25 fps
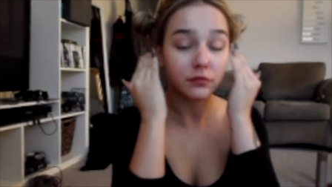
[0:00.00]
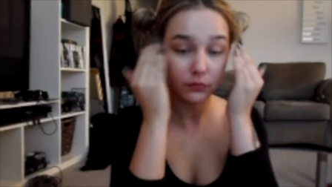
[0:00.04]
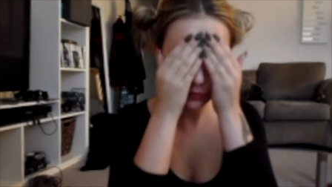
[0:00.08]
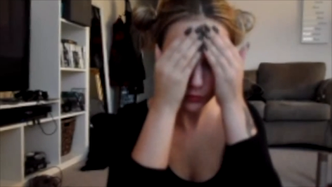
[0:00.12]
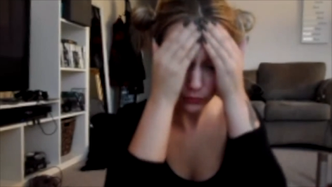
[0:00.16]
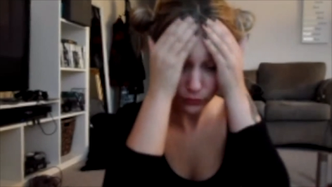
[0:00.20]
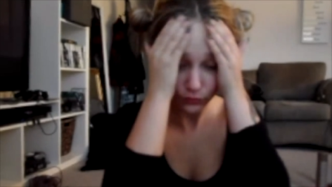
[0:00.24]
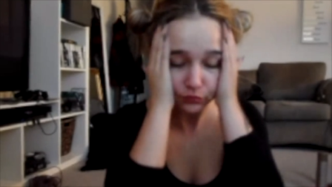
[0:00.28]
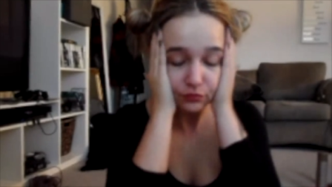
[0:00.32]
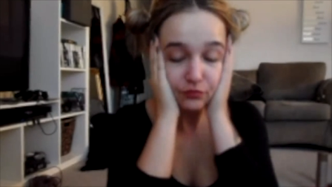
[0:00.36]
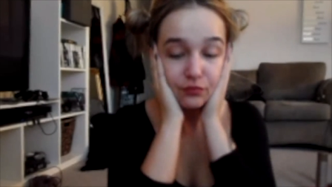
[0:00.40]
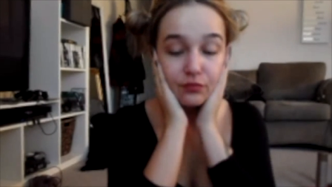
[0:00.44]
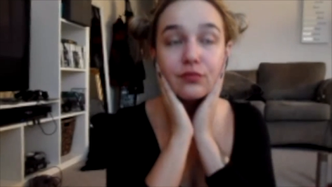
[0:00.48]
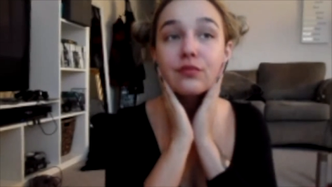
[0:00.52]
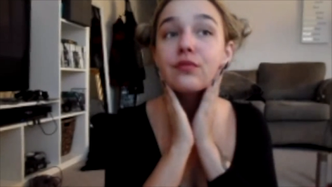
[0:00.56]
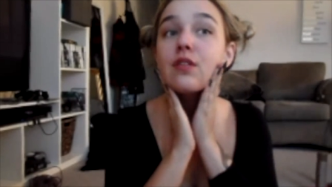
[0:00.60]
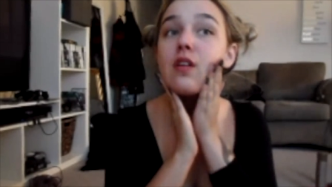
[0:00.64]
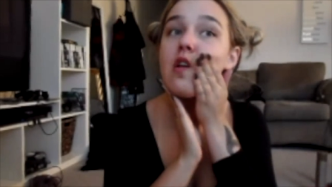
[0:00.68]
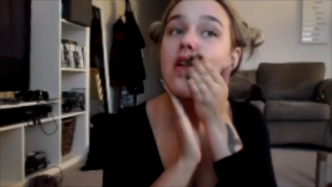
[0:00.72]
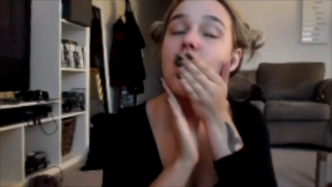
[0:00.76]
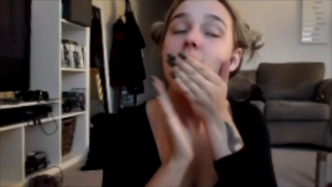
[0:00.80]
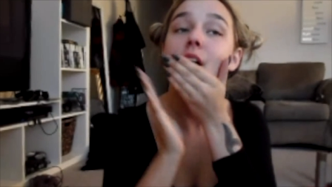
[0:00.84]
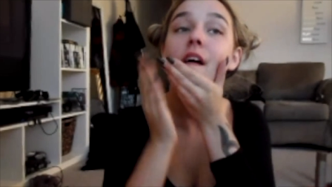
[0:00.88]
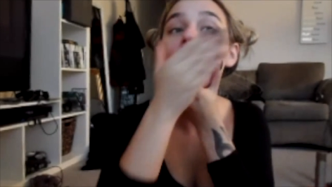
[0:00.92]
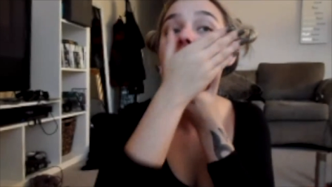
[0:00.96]
It's pretty much just
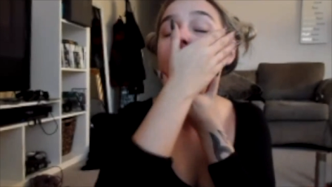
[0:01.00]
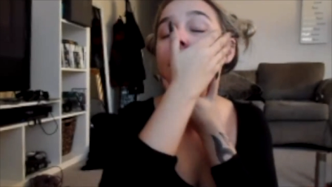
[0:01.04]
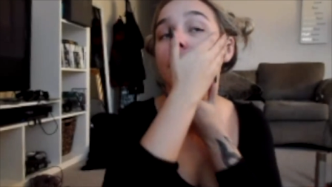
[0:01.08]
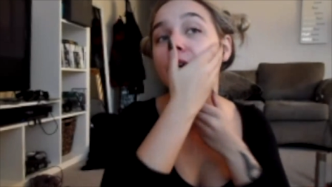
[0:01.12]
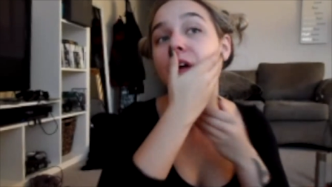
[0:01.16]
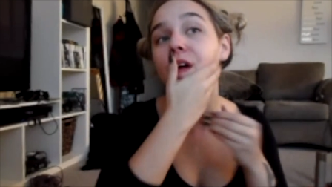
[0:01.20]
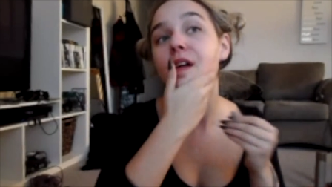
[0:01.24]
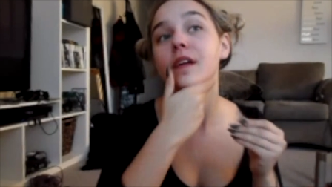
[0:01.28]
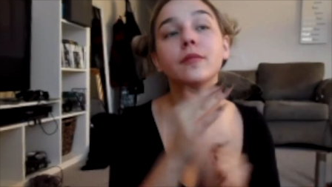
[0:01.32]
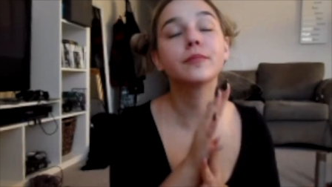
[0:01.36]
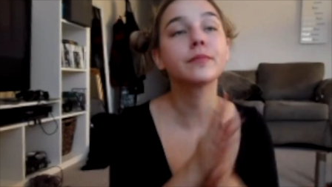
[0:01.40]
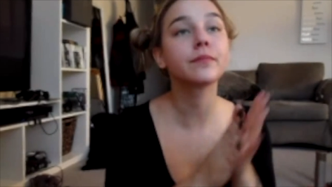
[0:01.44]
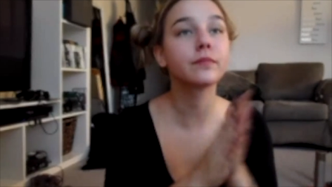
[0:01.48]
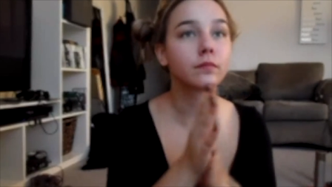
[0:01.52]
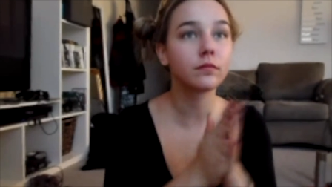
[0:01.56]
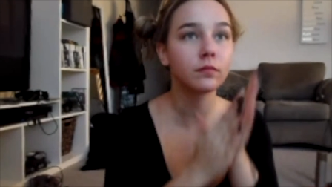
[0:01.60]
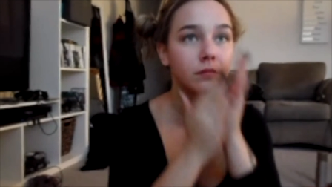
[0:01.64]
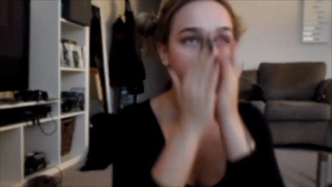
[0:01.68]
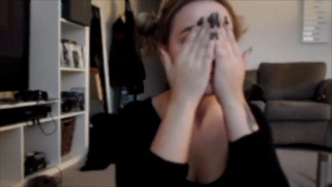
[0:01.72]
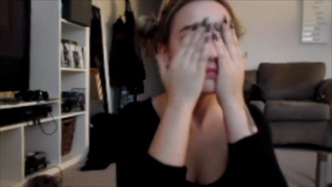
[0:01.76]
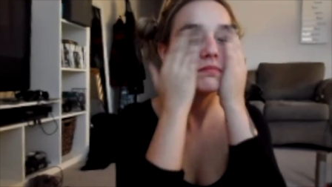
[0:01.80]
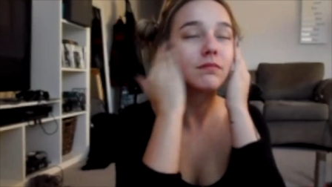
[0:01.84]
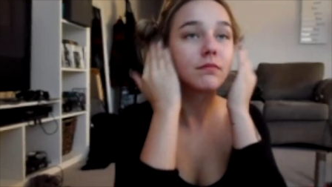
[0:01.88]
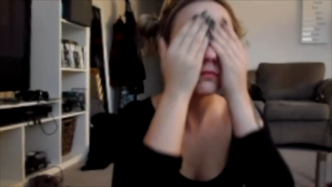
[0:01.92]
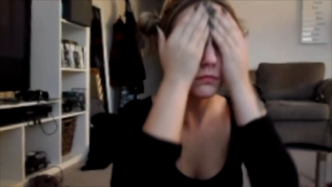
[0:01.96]
a look to rock with
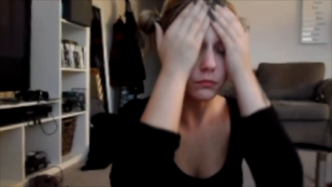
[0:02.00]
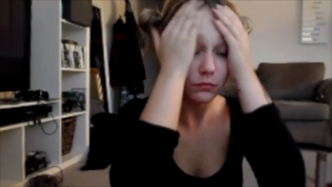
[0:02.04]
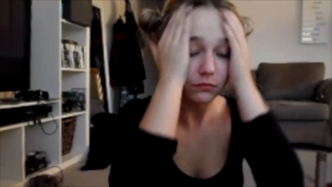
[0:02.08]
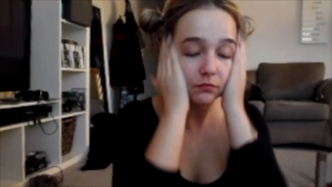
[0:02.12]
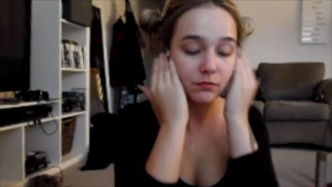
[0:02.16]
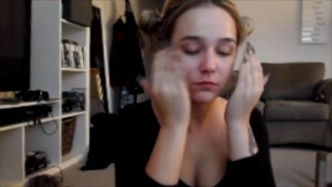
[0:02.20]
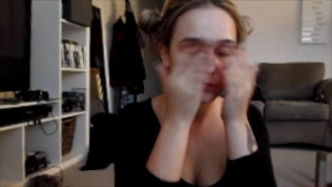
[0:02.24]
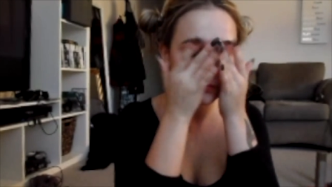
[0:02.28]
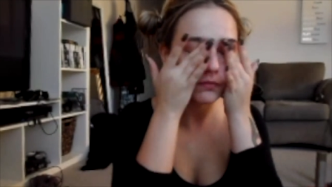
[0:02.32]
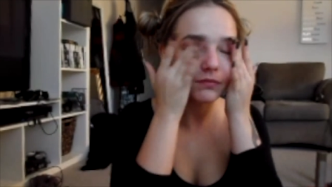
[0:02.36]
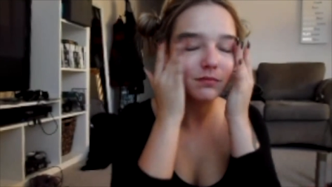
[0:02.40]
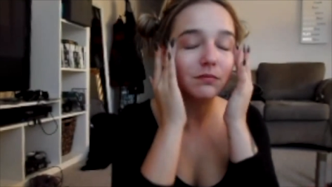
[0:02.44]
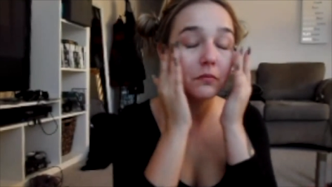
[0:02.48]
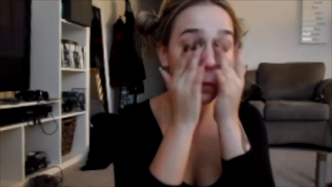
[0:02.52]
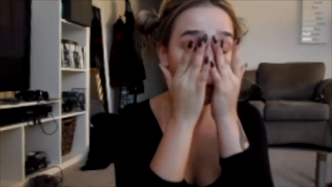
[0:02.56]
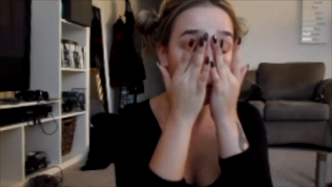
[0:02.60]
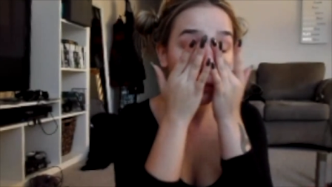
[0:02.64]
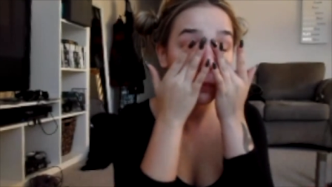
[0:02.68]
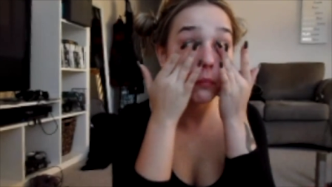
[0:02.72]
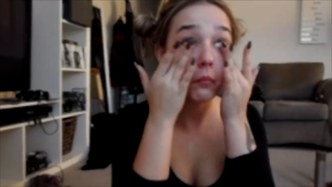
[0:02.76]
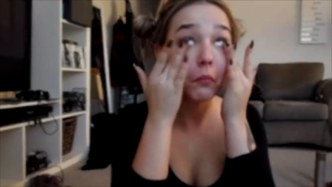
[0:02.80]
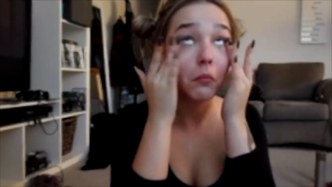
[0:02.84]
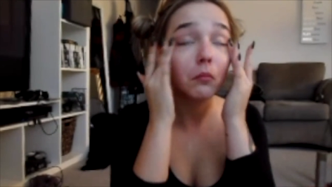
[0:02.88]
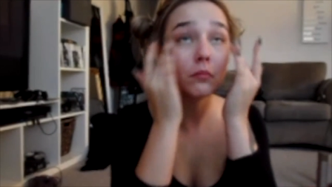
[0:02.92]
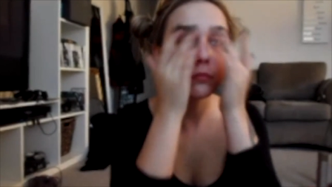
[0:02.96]
black lips. I wasn't
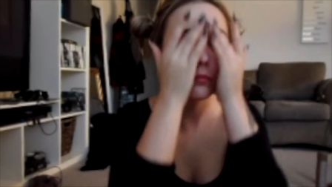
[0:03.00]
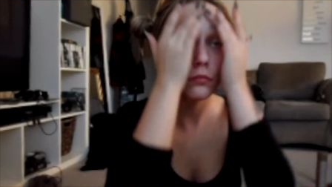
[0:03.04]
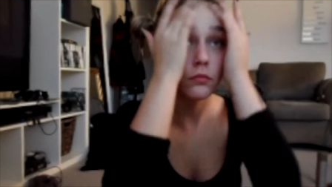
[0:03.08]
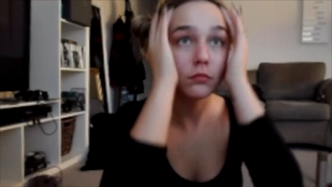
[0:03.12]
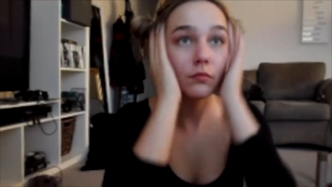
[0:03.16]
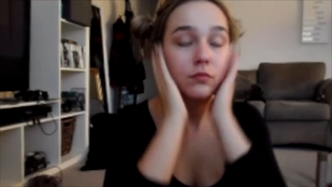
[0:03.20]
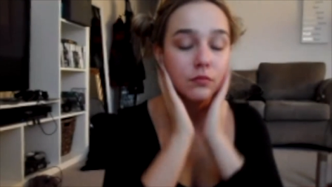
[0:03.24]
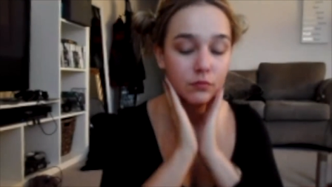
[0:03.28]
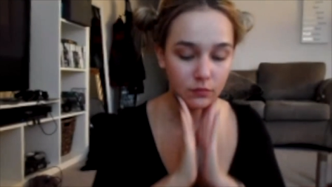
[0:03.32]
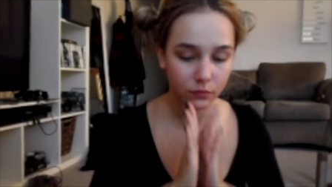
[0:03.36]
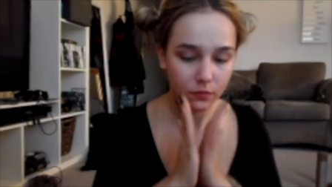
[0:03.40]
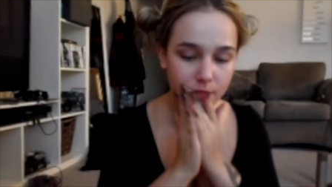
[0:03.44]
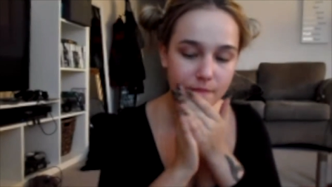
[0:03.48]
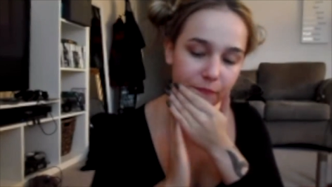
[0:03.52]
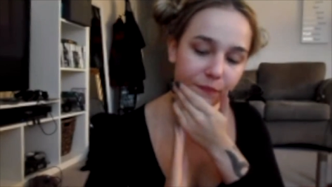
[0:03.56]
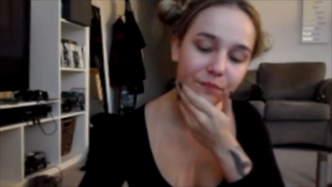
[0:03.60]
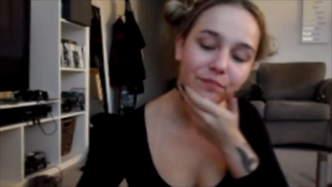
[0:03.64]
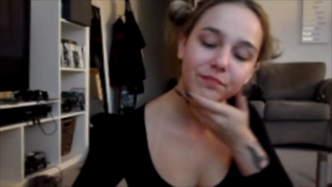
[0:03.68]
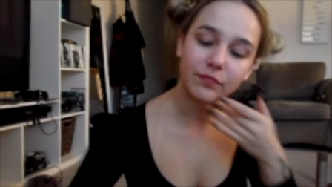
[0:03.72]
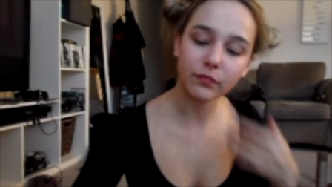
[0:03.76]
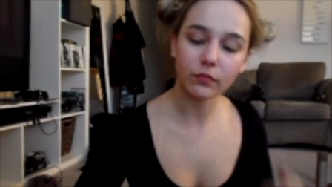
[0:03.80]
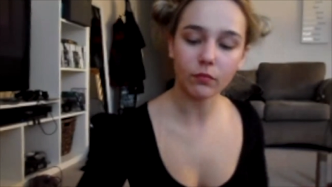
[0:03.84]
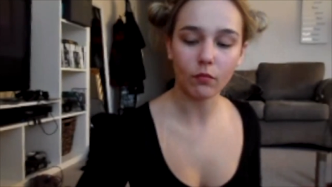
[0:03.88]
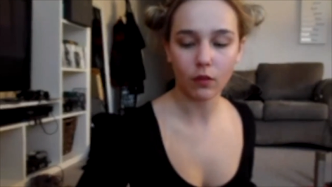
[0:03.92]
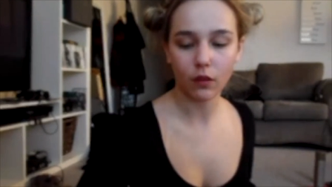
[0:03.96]
really sure what I was doing
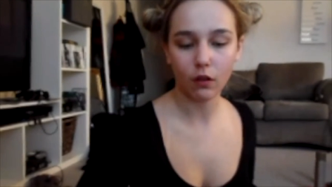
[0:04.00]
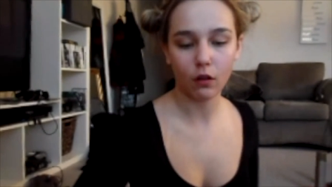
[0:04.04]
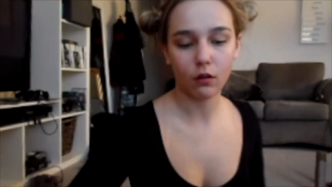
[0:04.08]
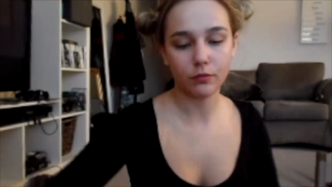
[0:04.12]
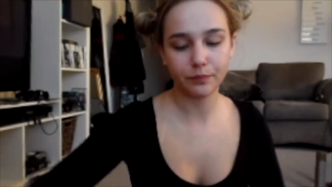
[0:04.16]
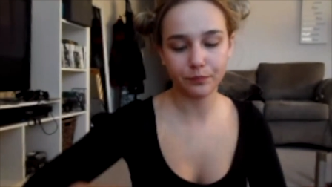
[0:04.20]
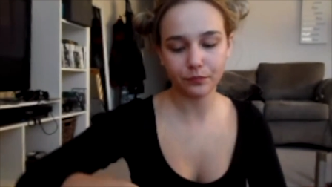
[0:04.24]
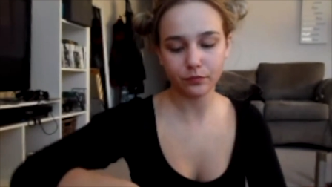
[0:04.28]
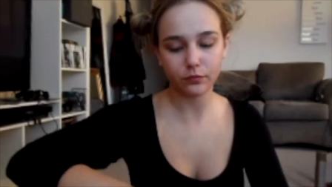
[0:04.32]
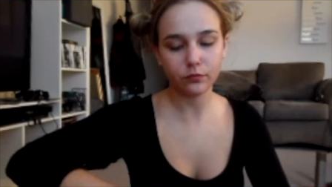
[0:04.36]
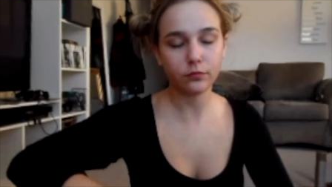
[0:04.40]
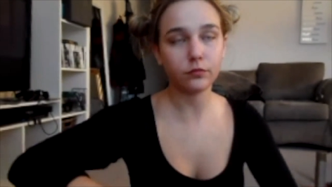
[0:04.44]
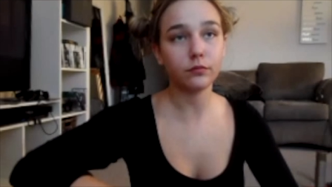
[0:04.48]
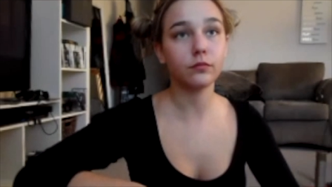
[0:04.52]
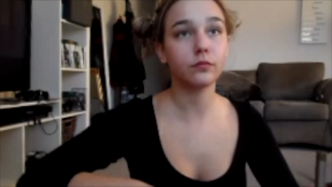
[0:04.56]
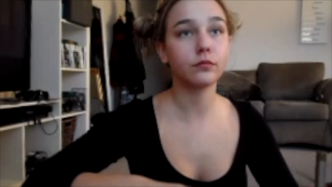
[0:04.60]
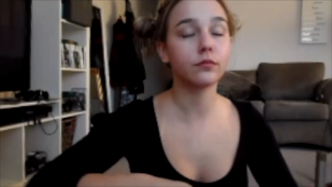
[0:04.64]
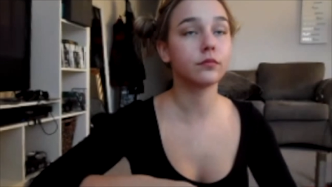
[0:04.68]
when I got into it.